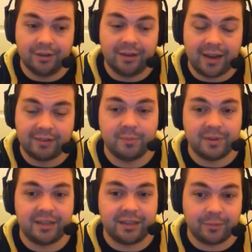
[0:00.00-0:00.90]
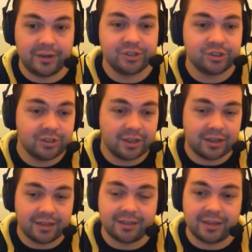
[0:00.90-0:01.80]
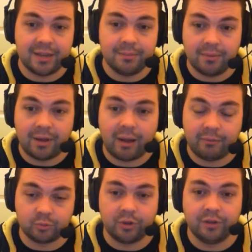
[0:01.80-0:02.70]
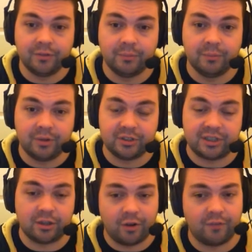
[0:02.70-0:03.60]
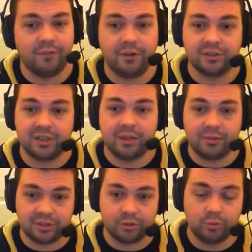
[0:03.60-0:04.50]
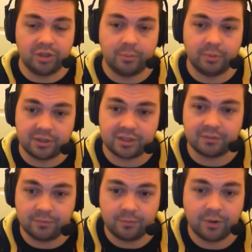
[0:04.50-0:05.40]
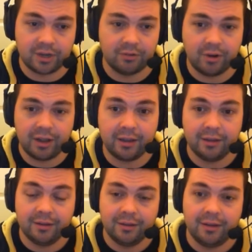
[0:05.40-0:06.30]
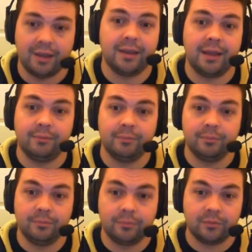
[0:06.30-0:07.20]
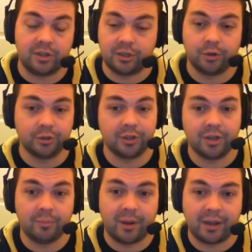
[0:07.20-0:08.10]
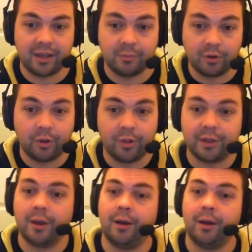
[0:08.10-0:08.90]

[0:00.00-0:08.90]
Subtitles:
Everybody questioned it at the time. I was one of them. I said, oh, for fuck's sake, this goalkeeper, he's a fucking riot. And then Craig Gordon come back in and we're all like,